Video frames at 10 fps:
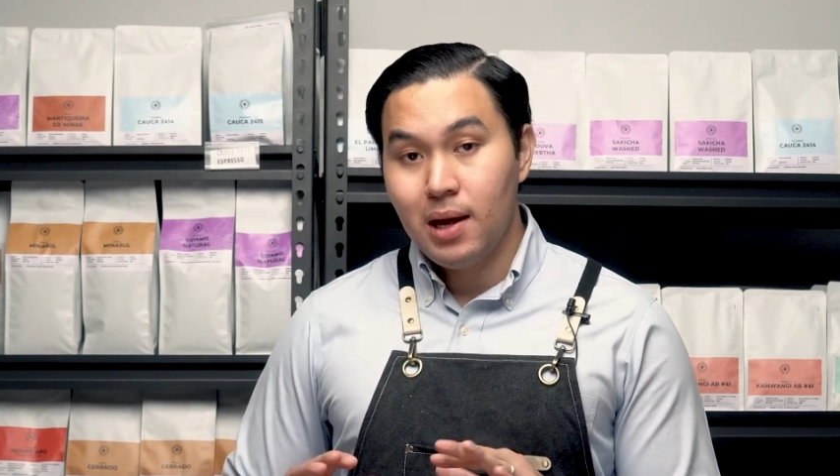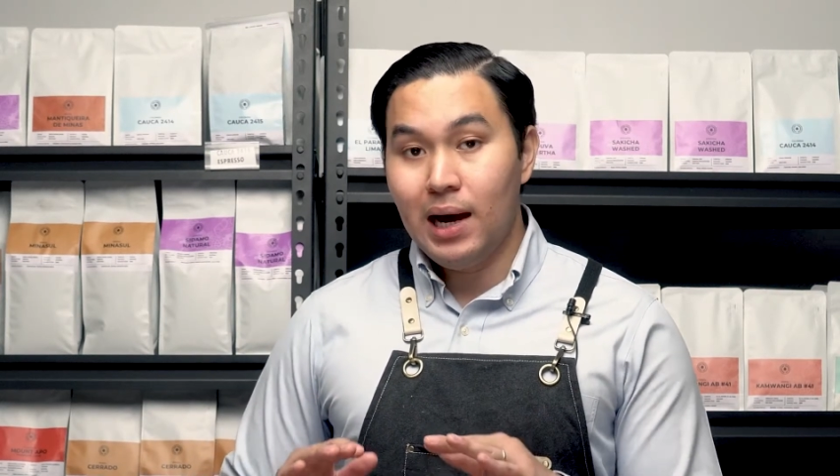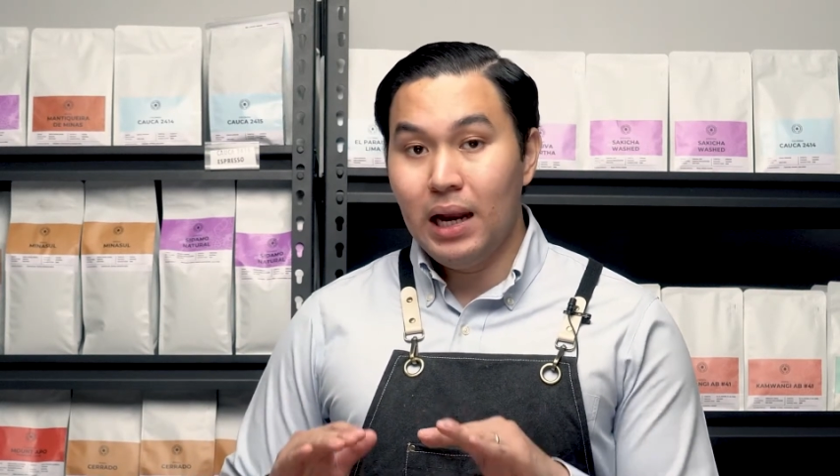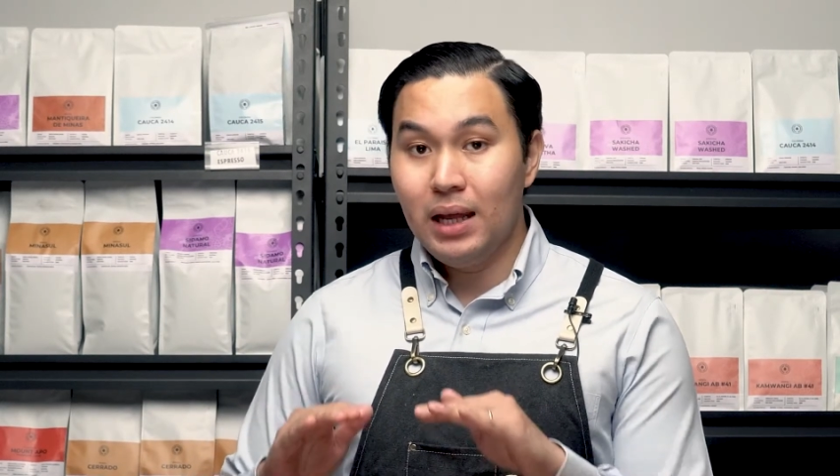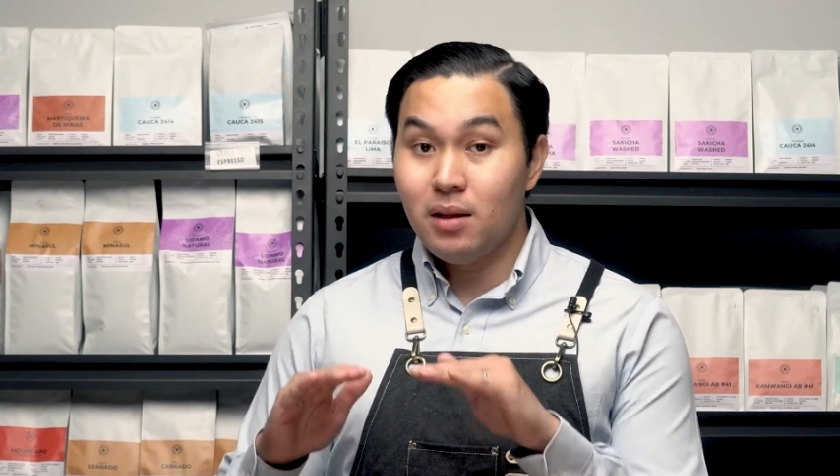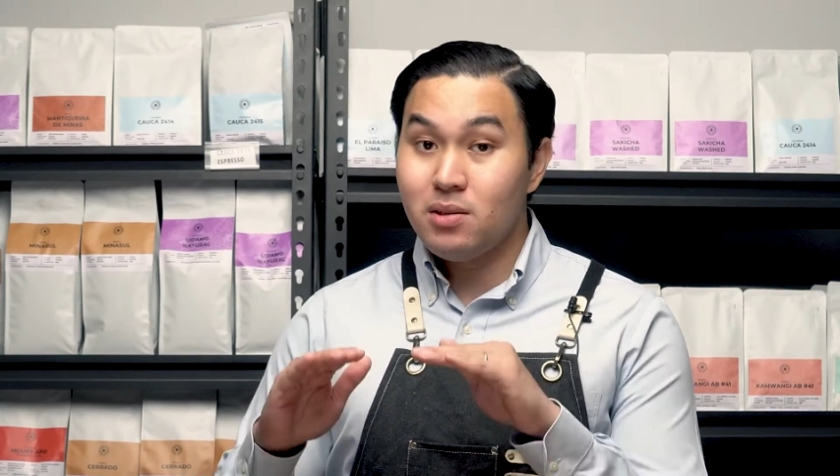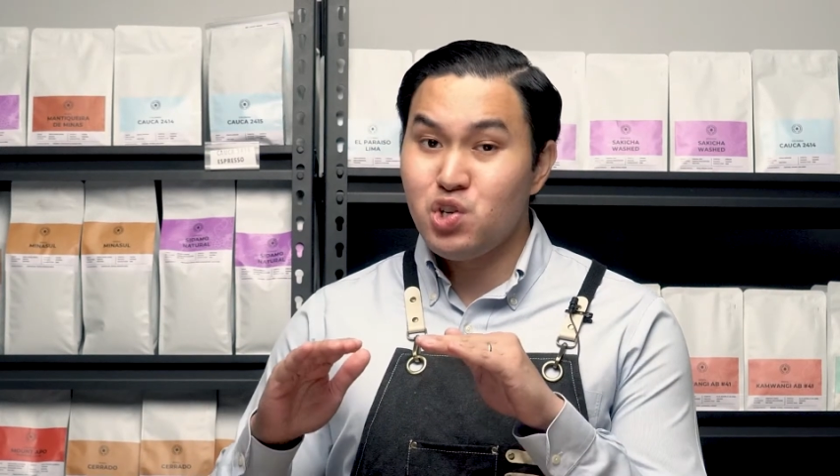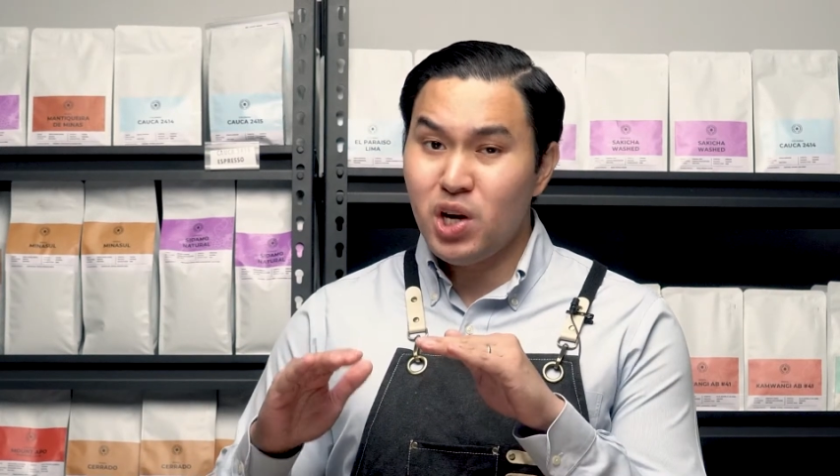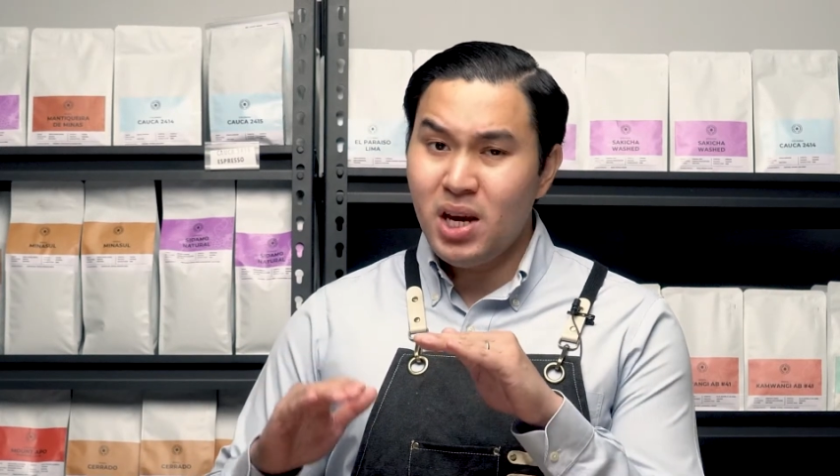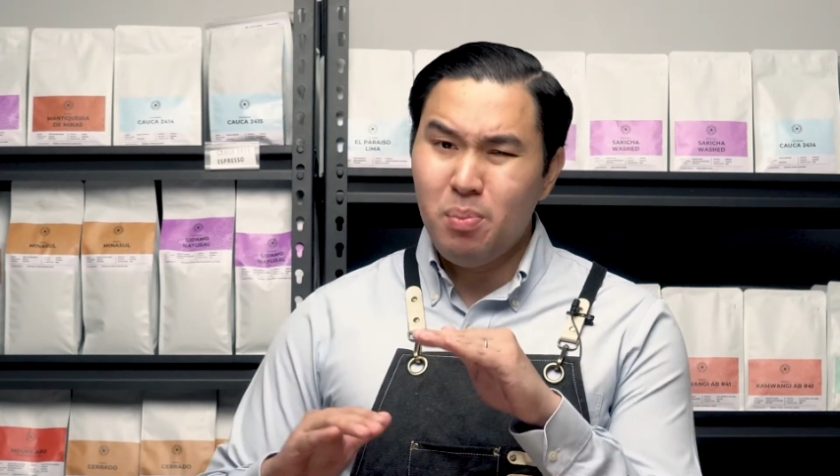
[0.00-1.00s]
I let it
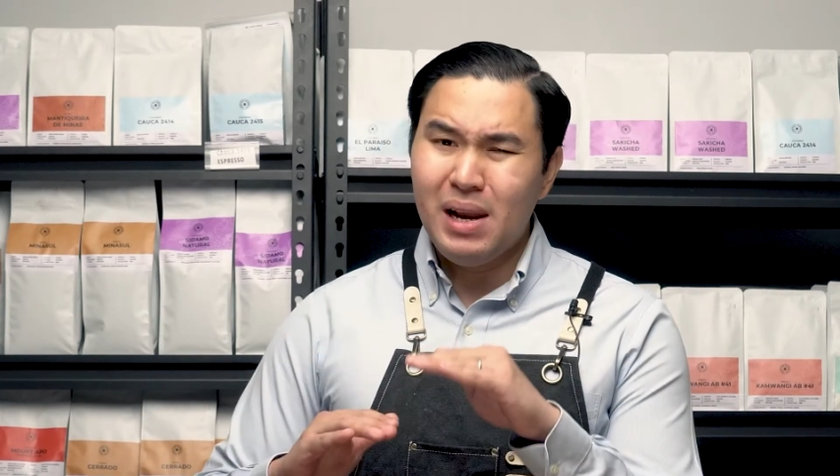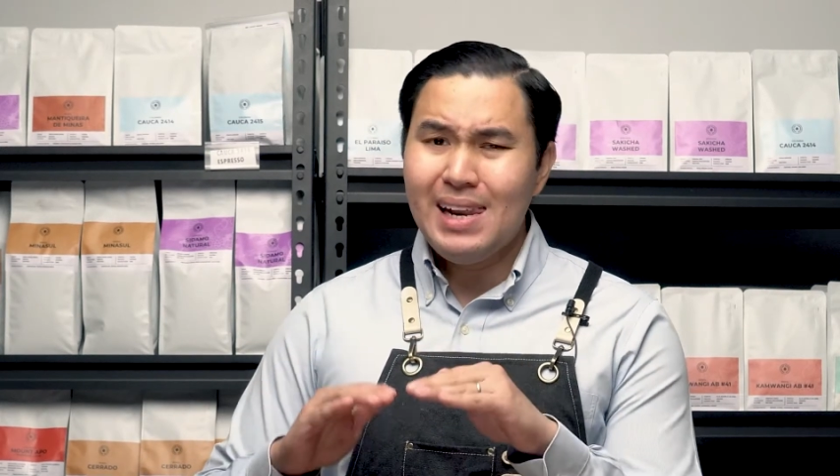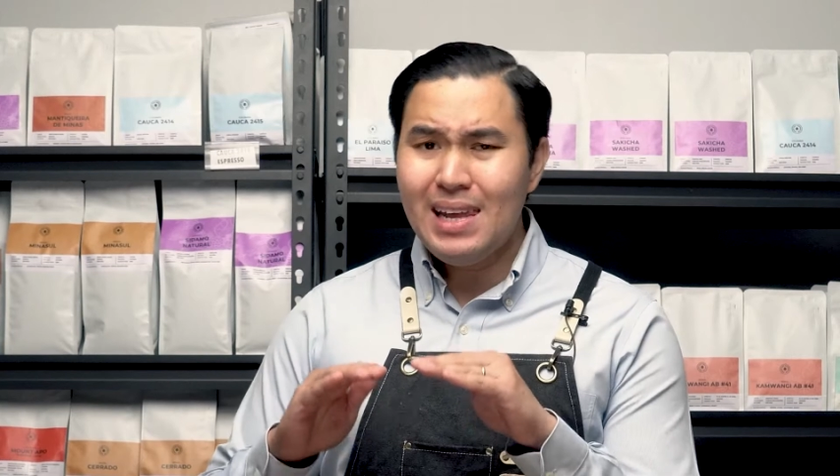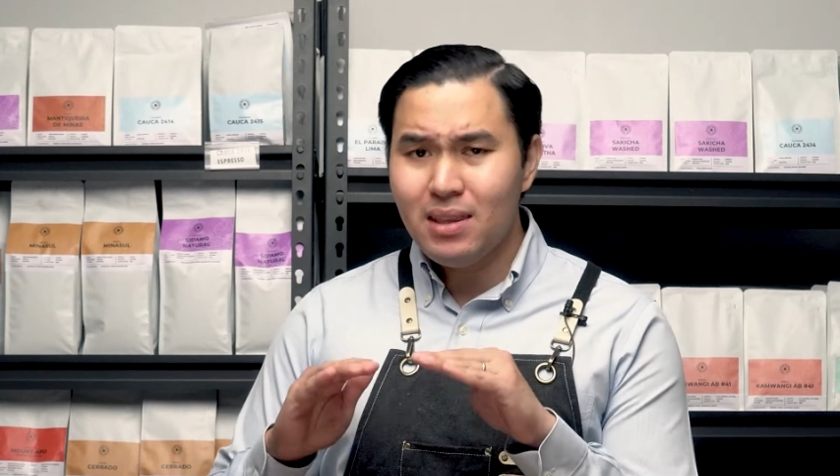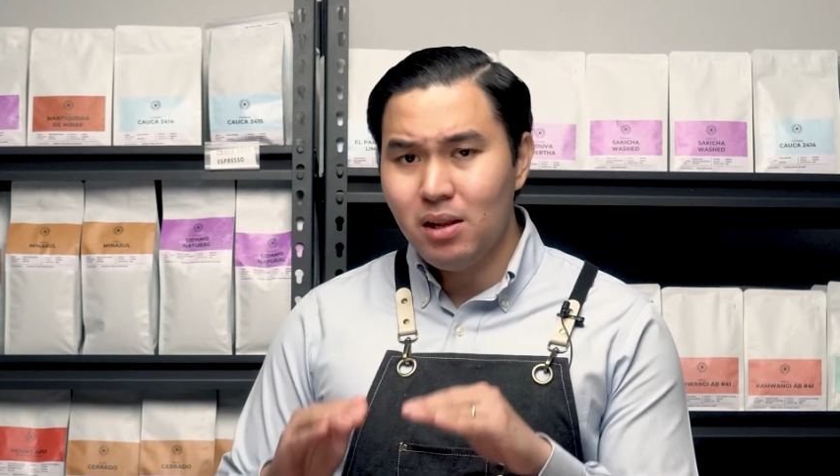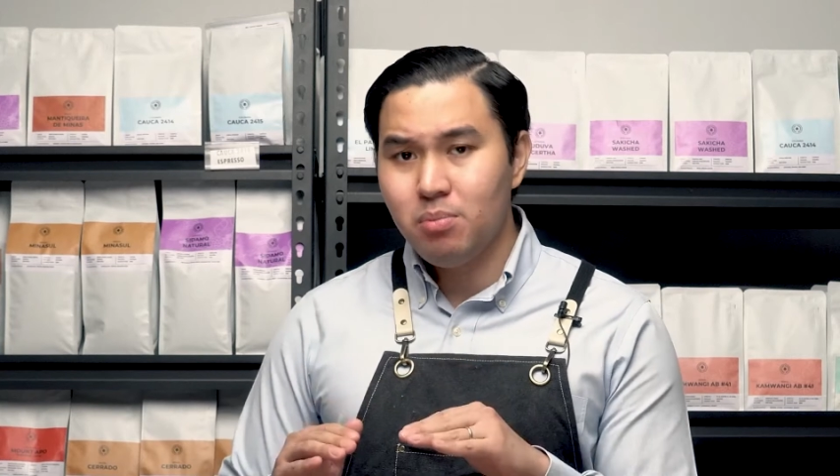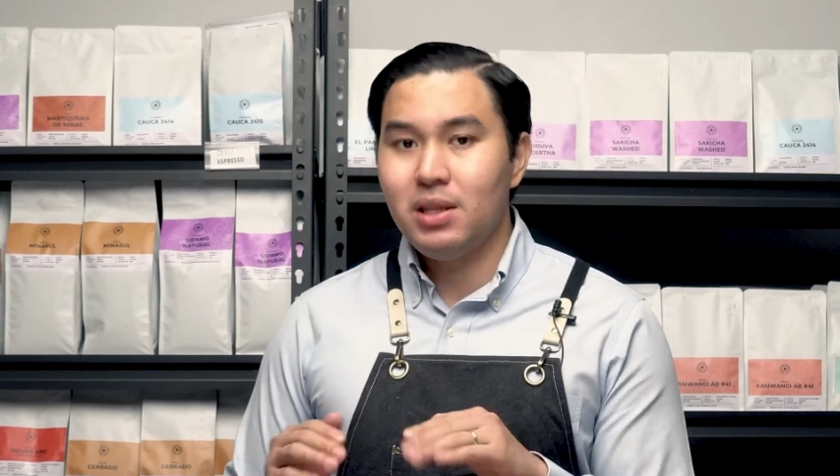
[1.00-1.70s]
dry up a little